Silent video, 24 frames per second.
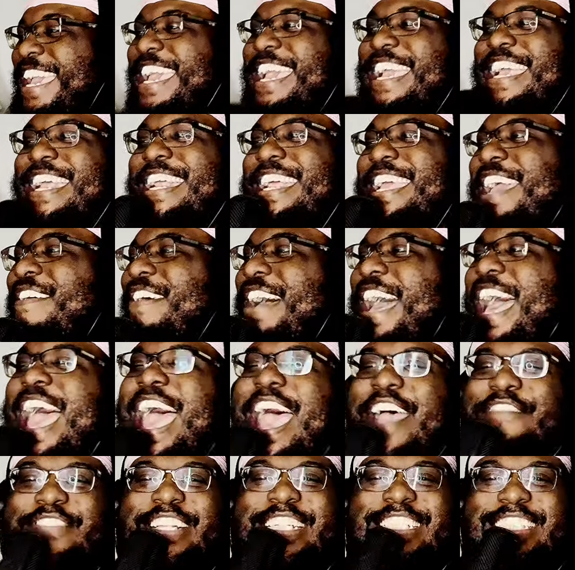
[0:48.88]
I
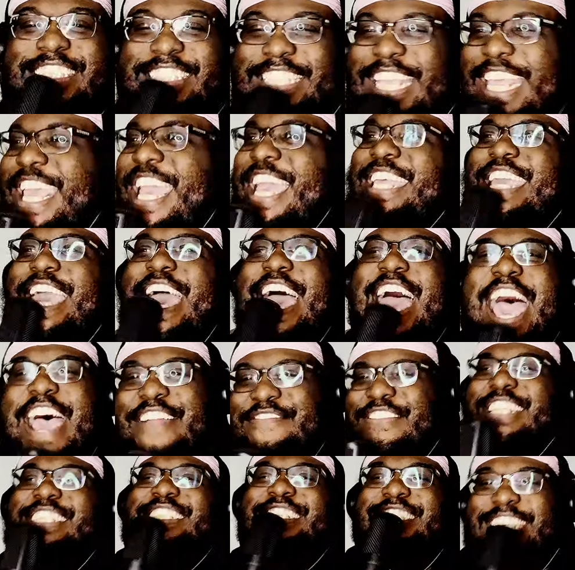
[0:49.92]
have to see it. Yeah, I
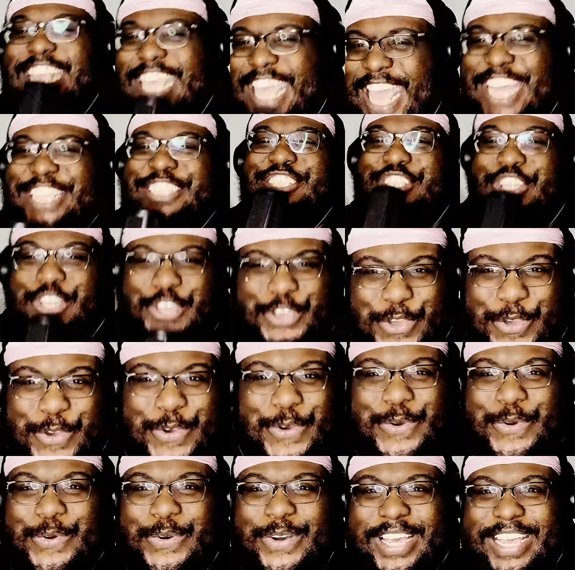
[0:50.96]
have to see it
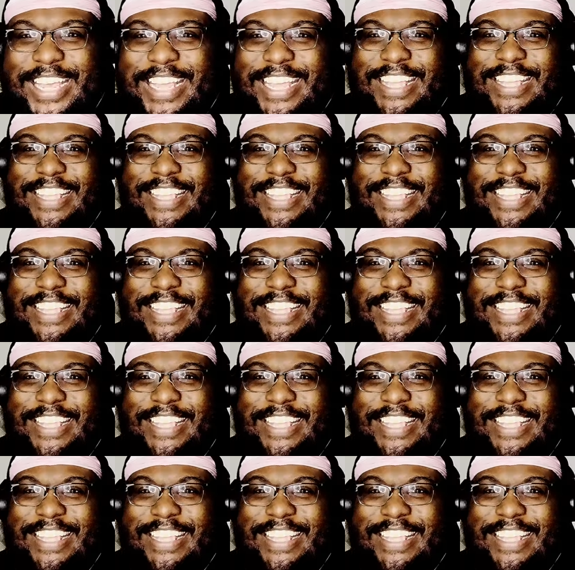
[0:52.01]
too.